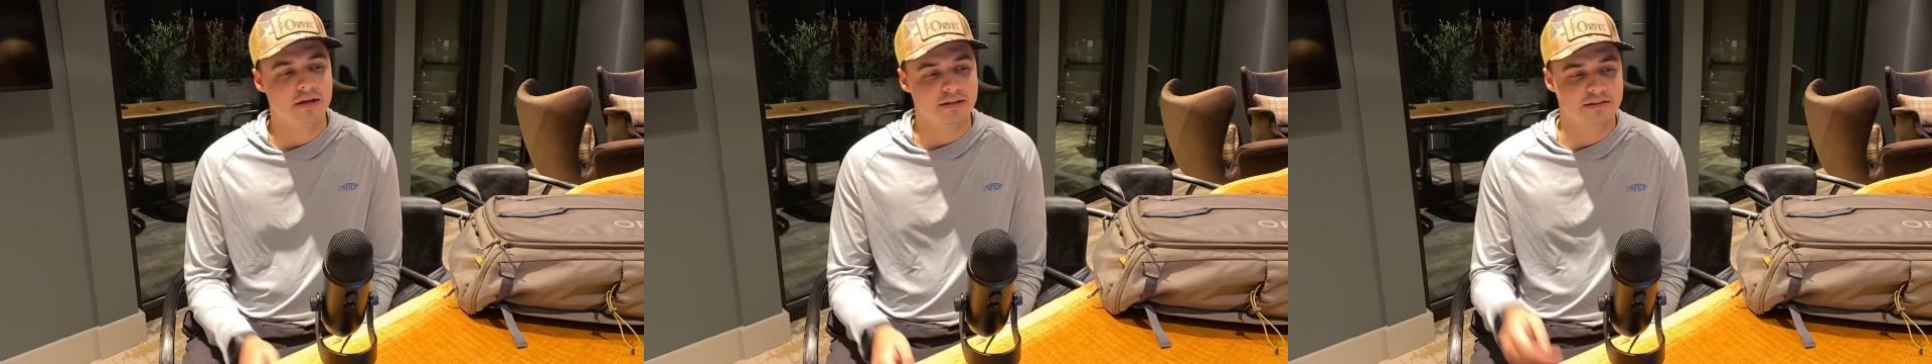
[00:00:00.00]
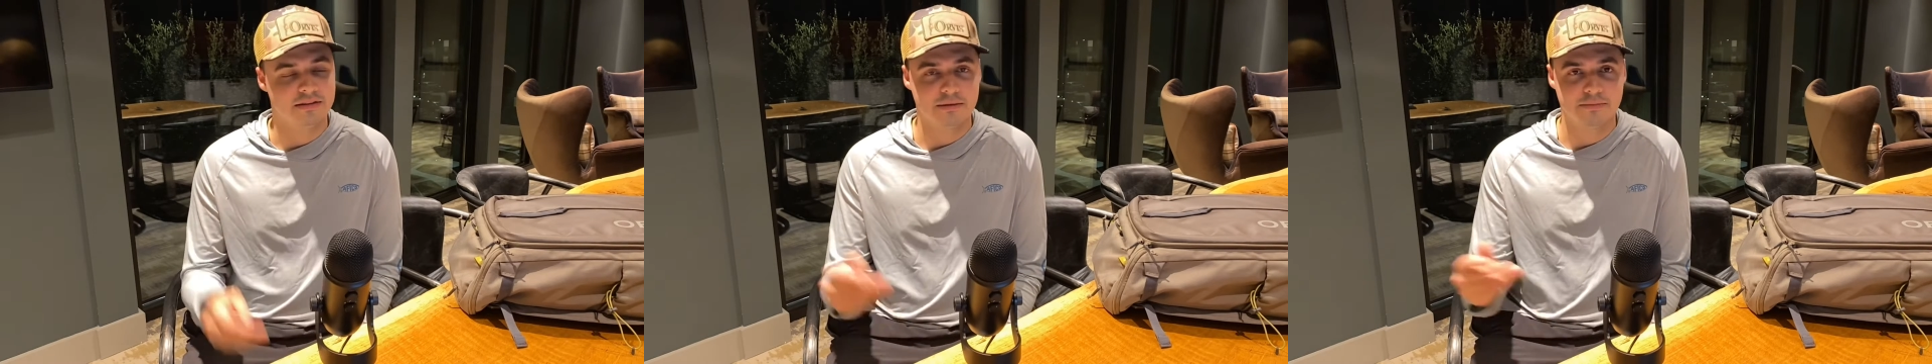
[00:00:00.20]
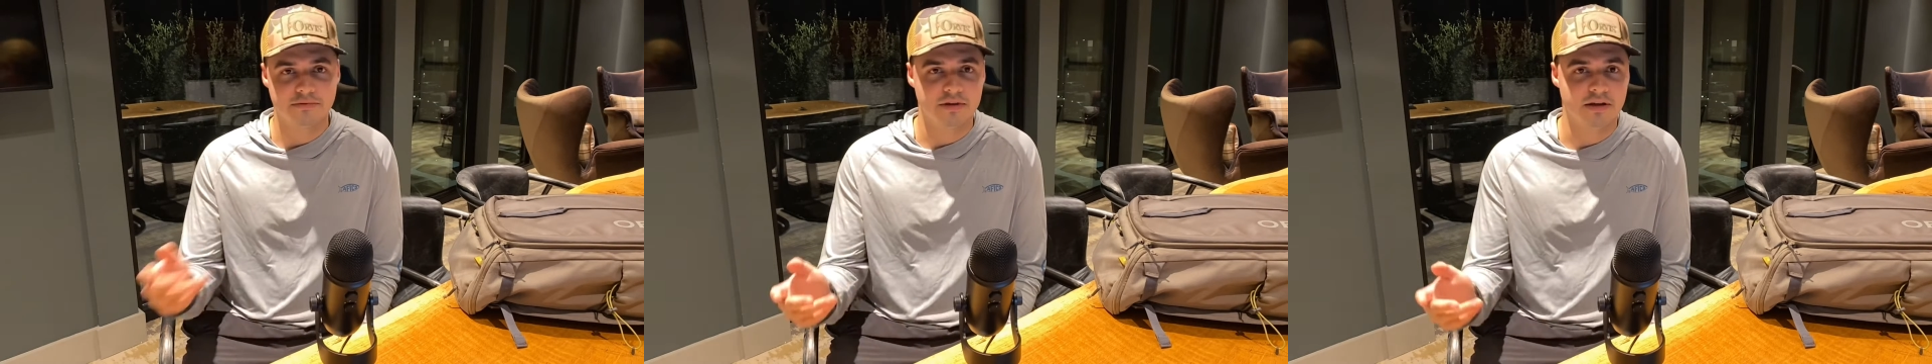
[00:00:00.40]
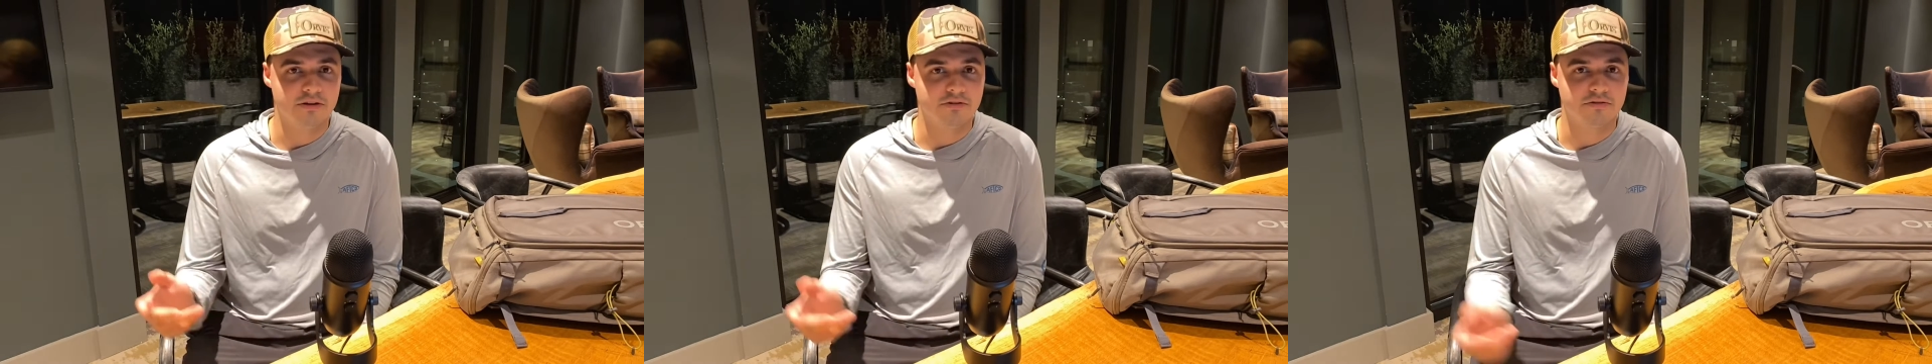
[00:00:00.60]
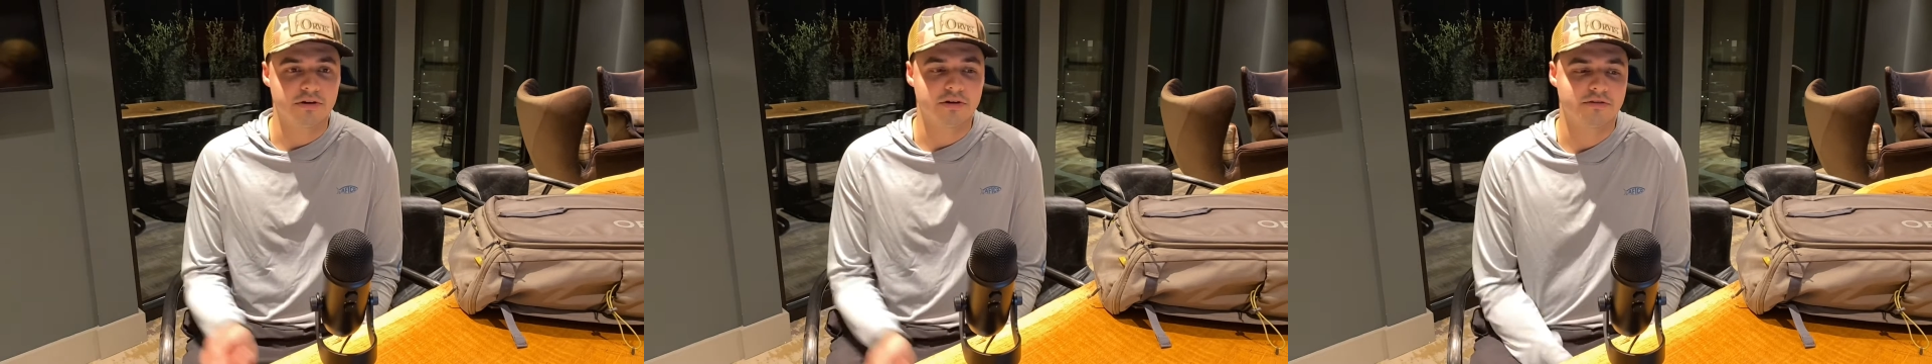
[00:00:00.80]
tips and
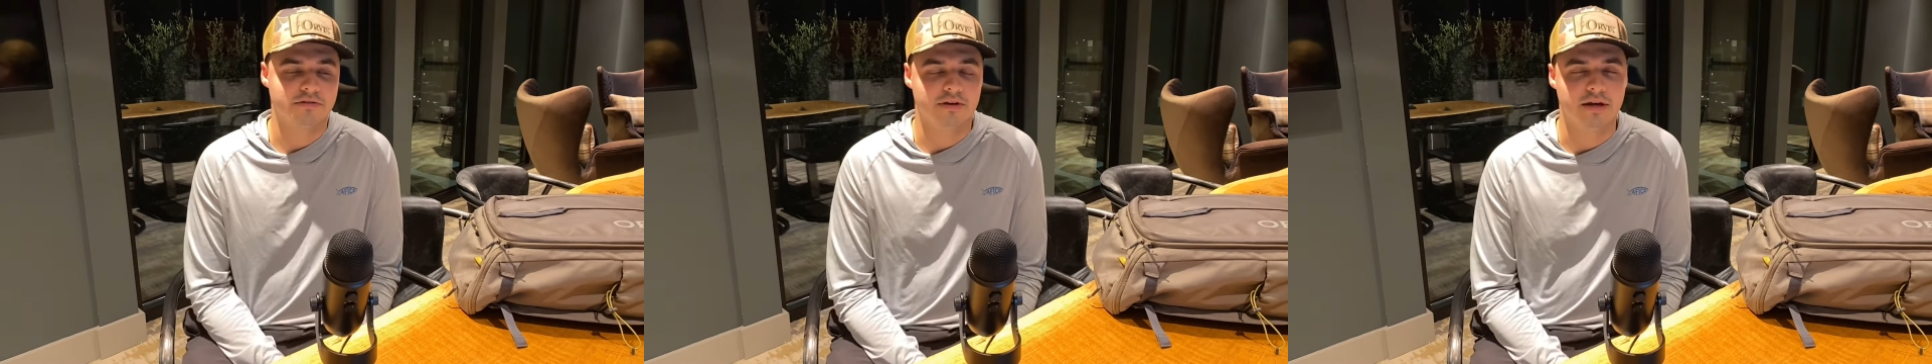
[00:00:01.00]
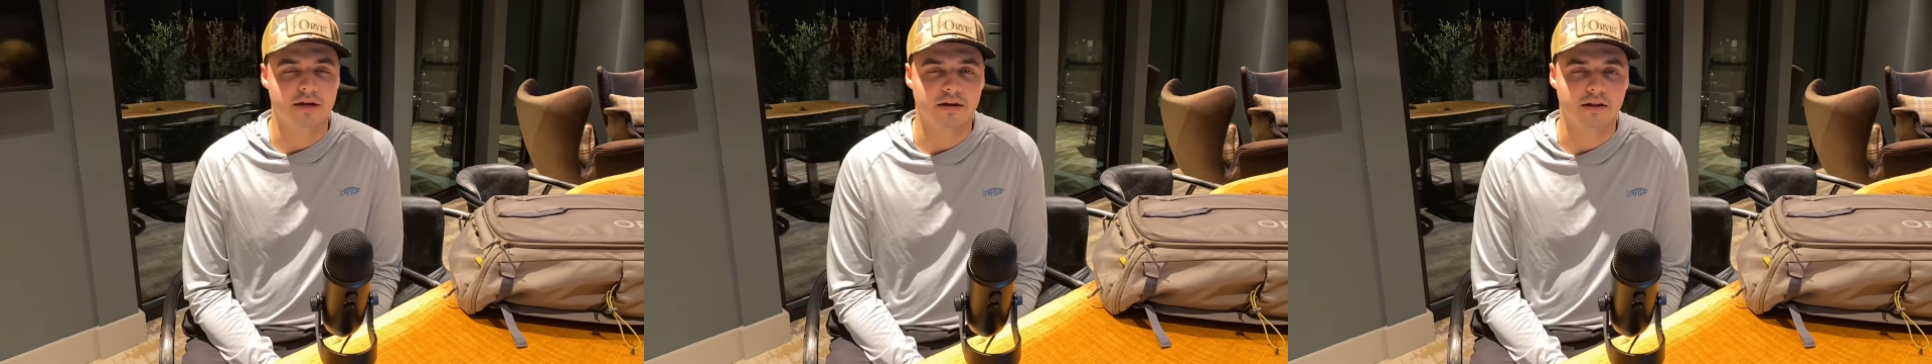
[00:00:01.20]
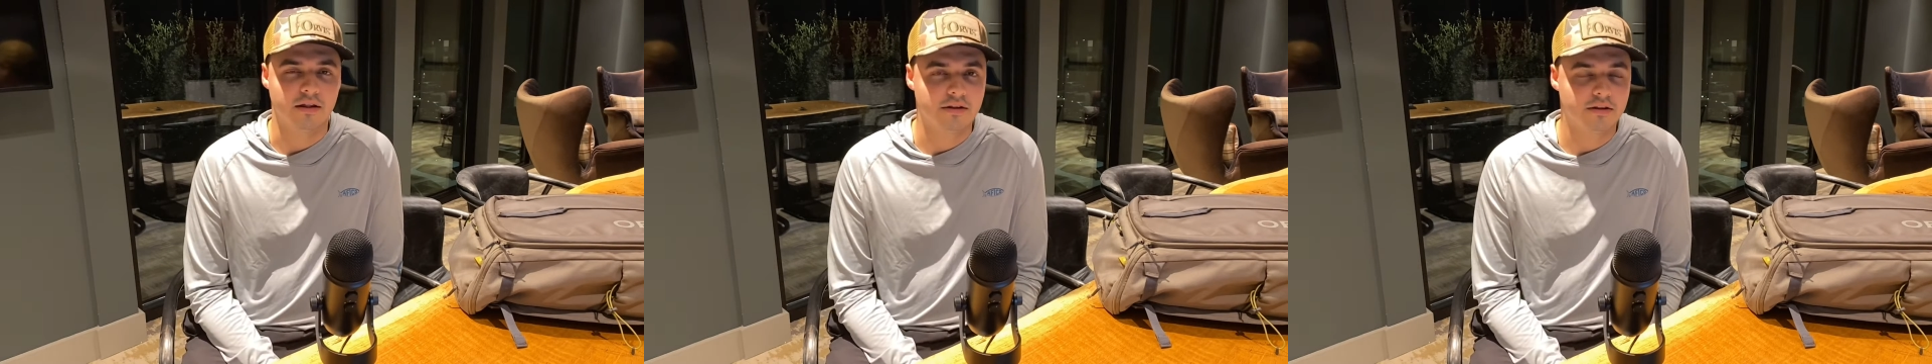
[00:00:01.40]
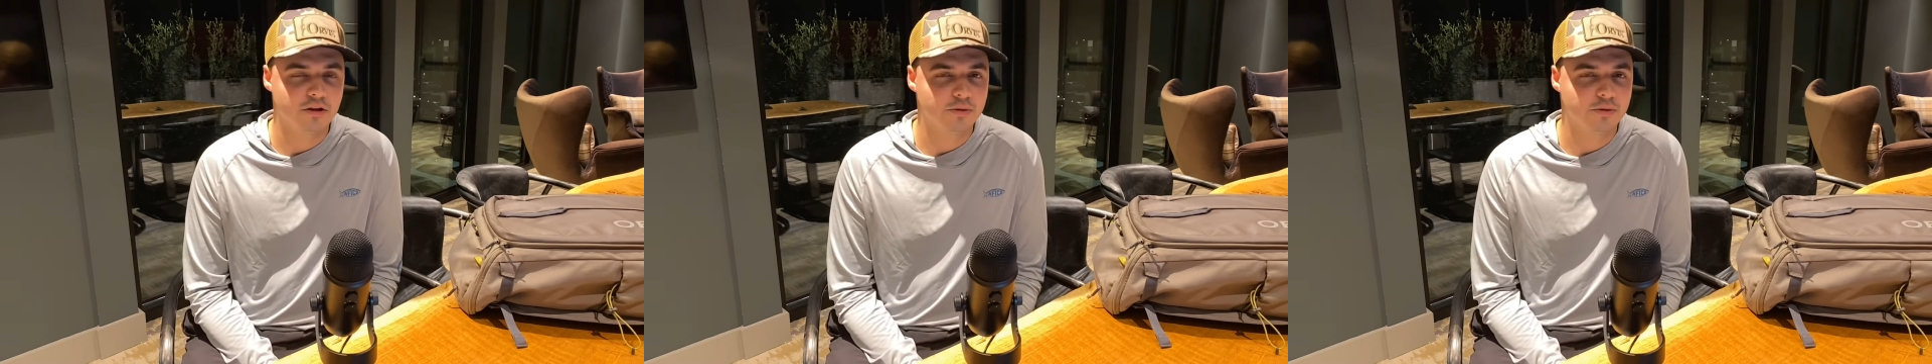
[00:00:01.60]
tricks, and a little